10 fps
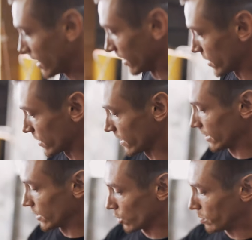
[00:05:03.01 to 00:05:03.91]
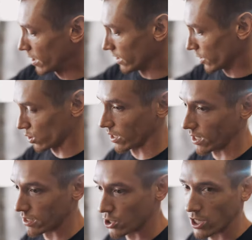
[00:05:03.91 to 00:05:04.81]
This is the initial polish, so I
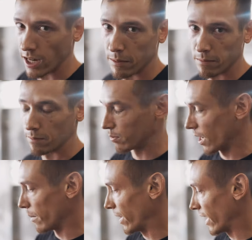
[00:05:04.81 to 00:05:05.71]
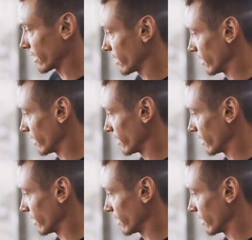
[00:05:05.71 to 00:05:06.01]
got the shine brought back.